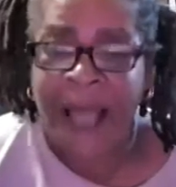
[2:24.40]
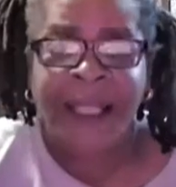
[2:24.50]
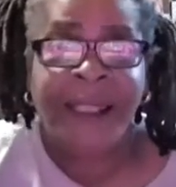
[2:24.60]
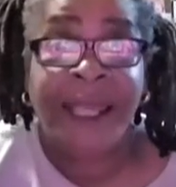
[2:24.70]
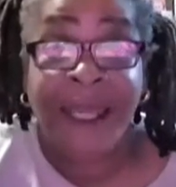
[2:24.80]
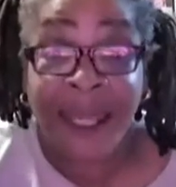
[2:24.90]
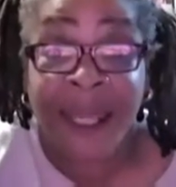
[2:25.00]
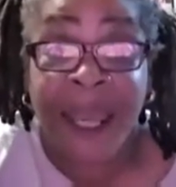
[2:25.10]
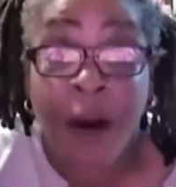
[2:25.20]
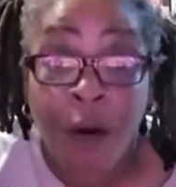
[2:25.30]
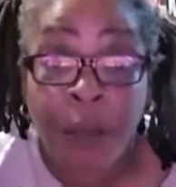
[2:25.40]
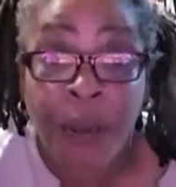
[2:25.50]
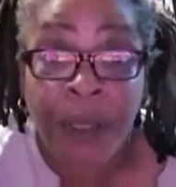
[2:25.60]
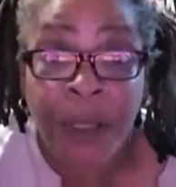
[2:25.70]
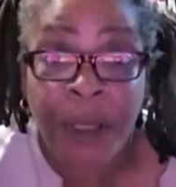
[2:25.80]
I just say get
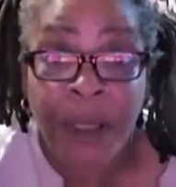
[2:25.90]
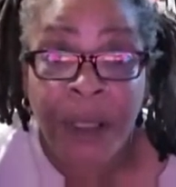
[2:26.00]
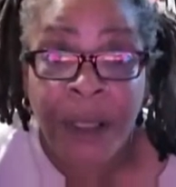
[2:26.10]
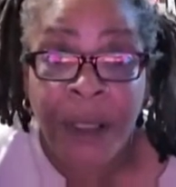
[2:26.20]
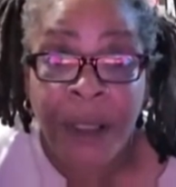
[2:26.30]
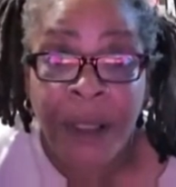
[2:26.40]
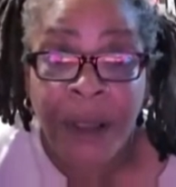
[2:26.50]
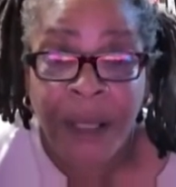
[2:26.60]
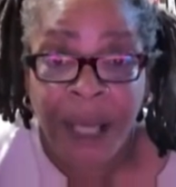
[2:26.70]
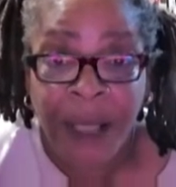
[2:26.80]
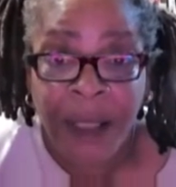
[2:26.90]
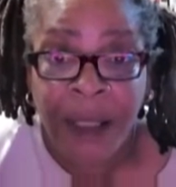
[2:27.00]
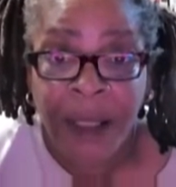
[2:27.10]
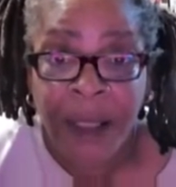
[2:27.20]
help. Okay?